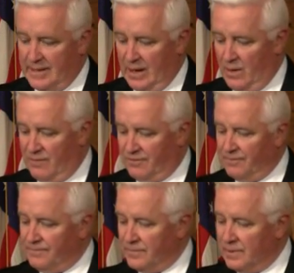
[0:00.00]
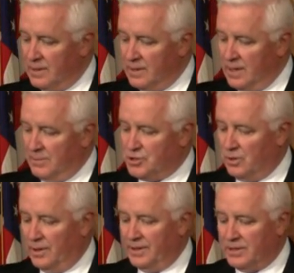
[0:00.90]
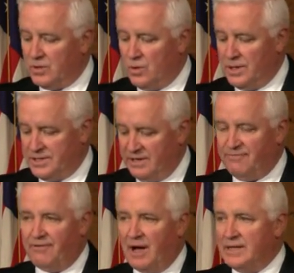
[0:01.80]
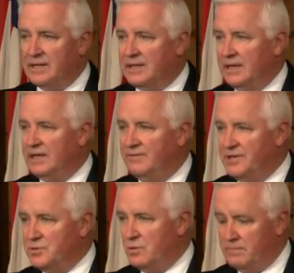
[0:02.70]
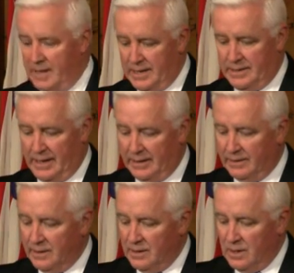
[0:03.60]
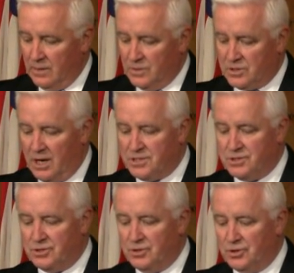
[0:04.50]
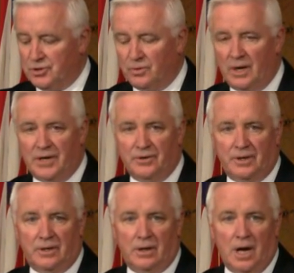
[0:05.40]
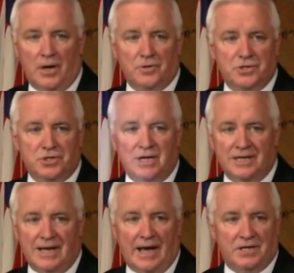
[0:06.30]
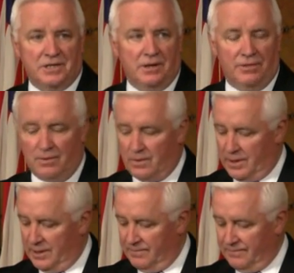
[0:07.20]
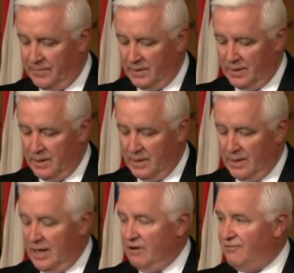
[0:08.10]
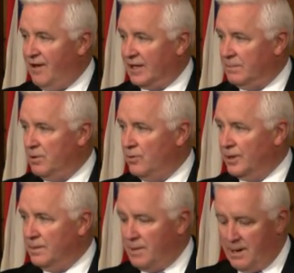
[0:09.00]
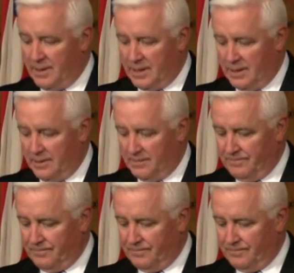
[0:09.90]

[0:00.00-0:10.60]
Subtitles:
However, a majority of the court did find that the individual mandate was constitutional under Congress's taxing authority, in effect upholding Obamacare.